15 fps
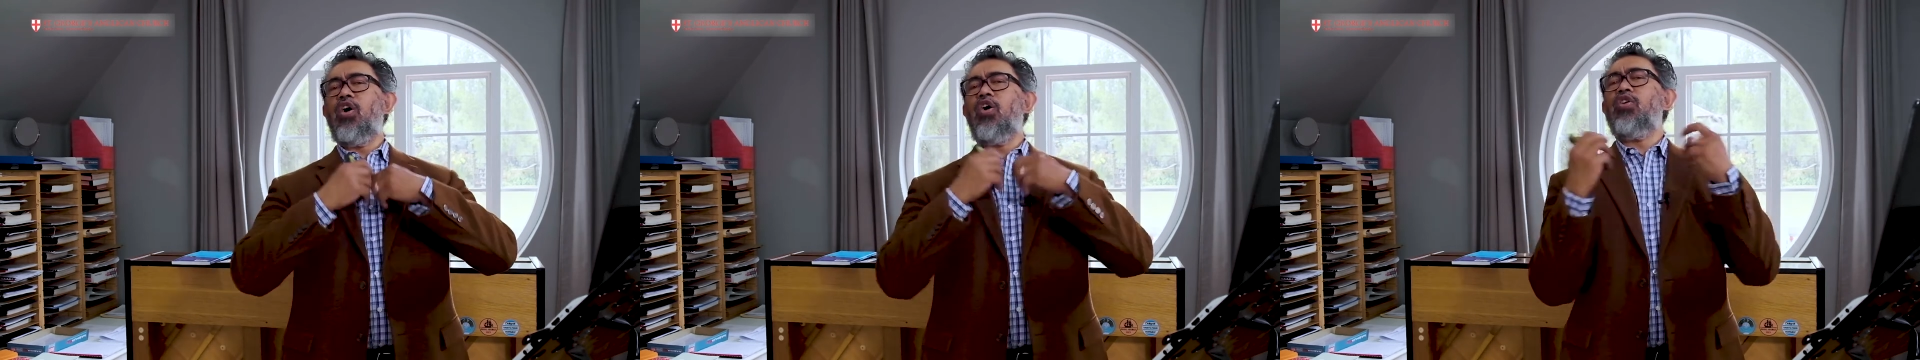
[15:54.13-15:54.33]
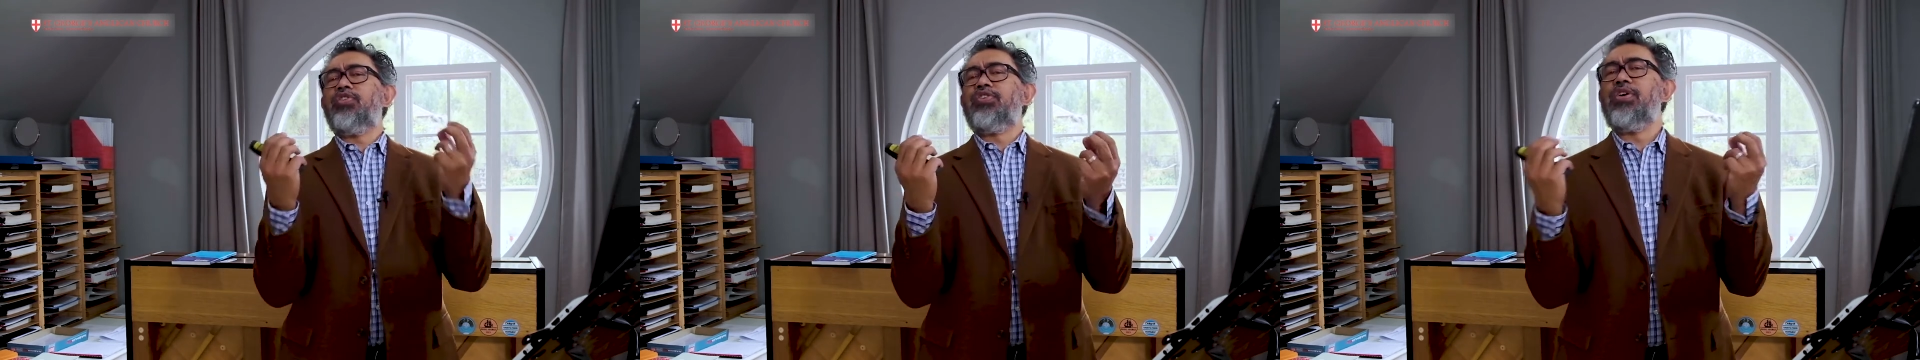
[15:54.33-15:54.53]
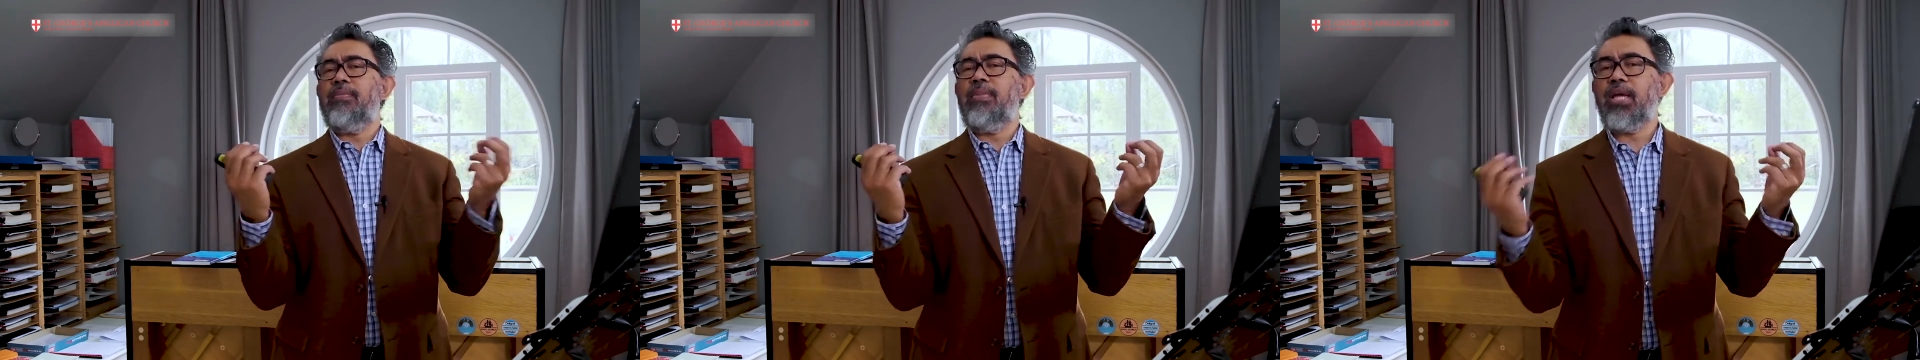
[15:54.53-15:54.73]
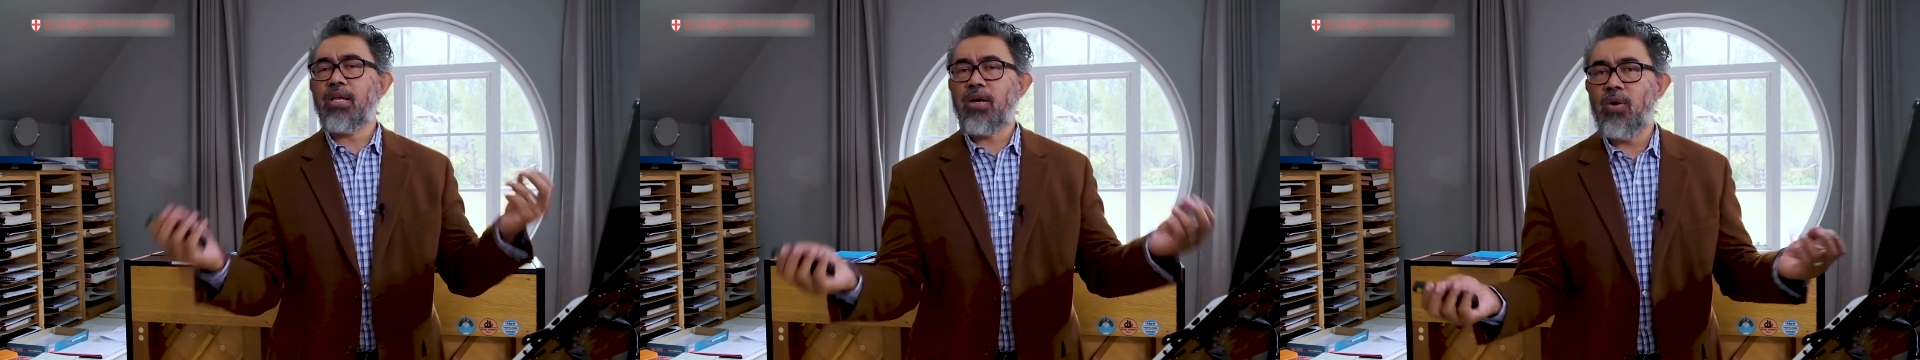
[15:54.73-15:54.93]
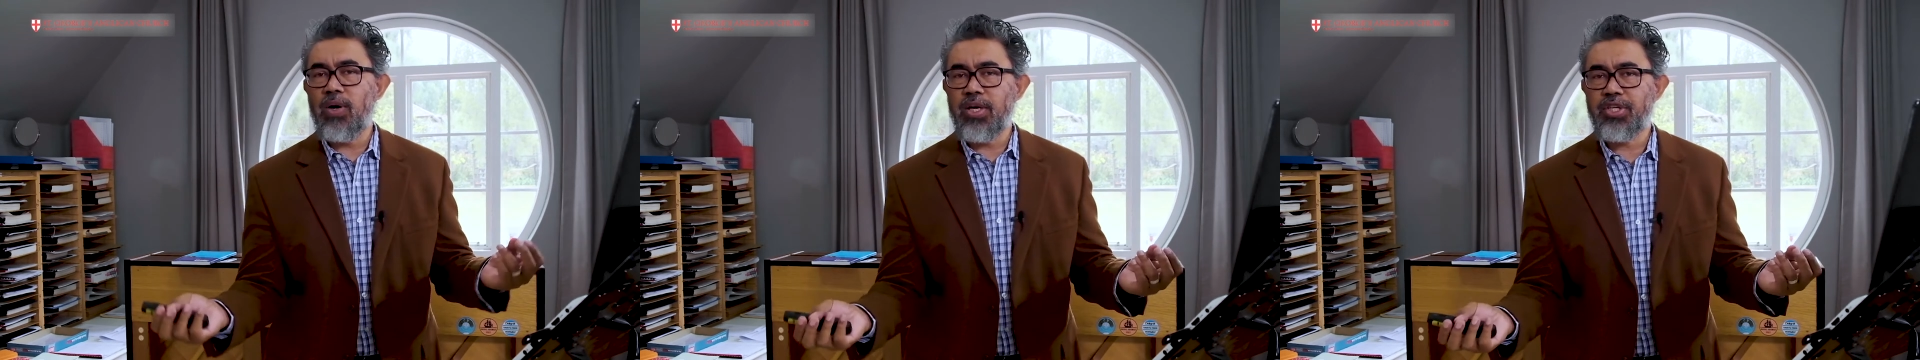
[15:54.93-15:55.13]

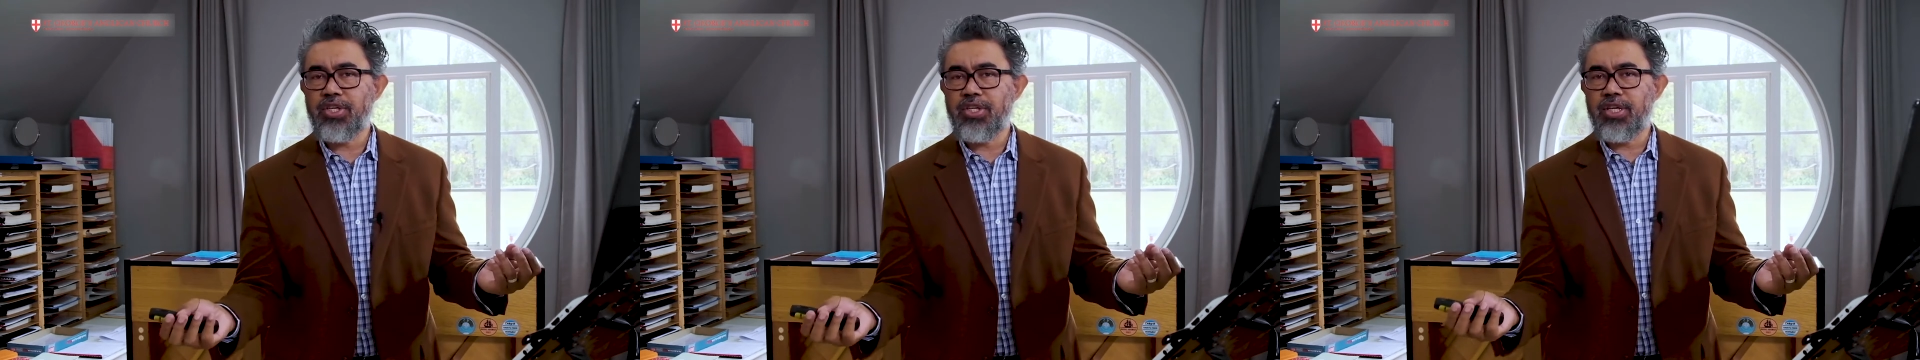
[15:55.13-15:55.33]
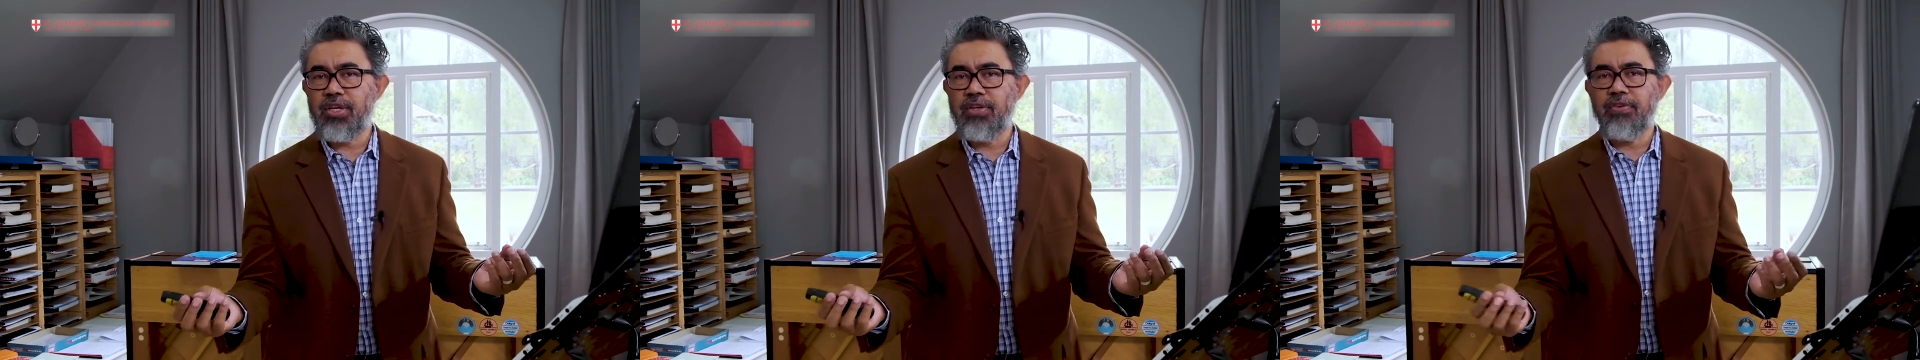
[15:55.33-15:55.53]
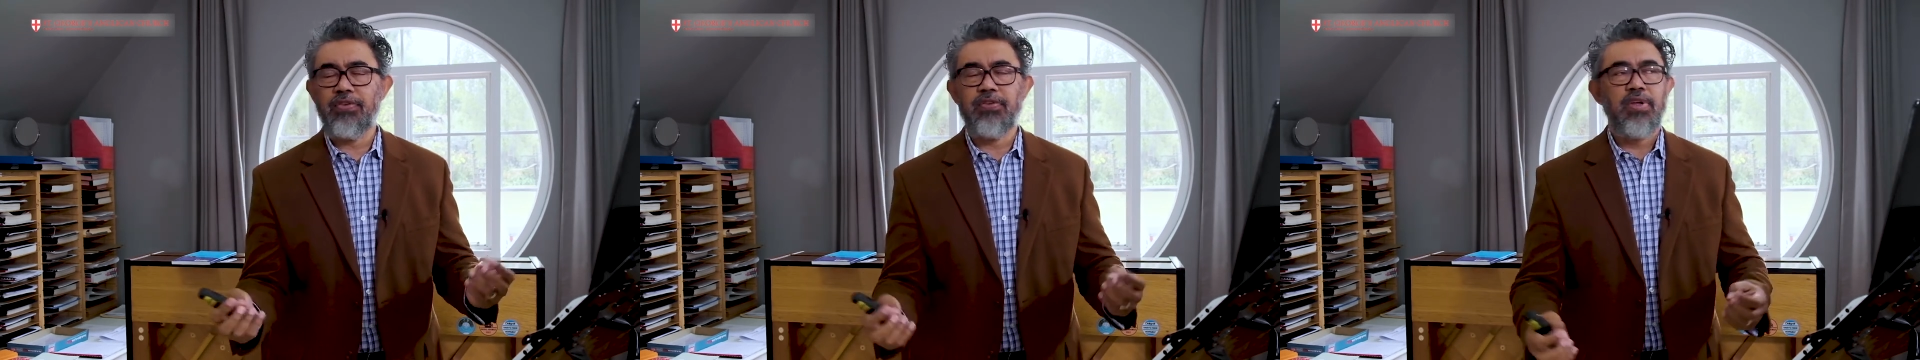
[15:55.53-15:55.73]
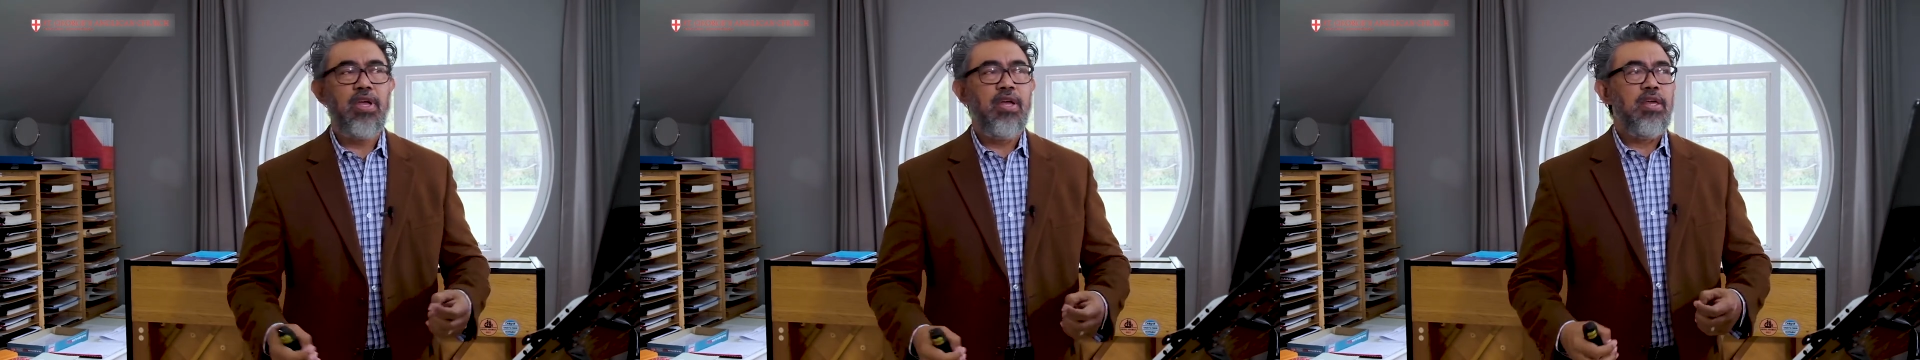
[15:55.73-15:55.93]
ultimate questions